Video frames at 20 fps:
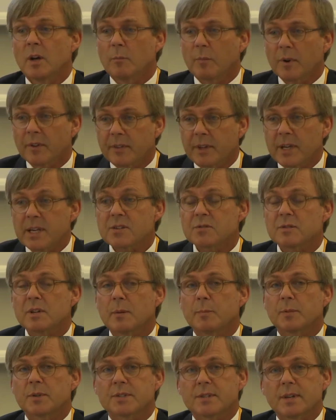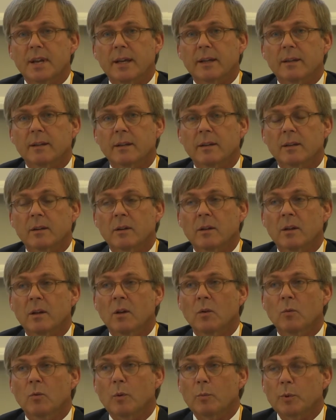But these represent
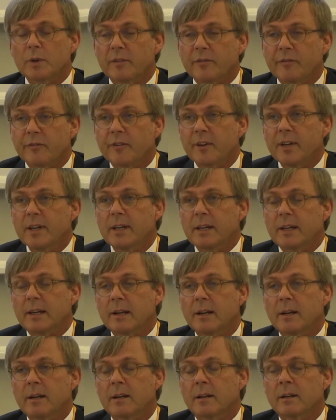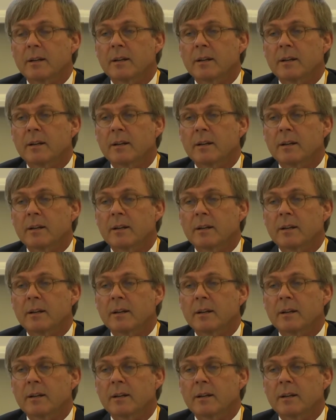what we feel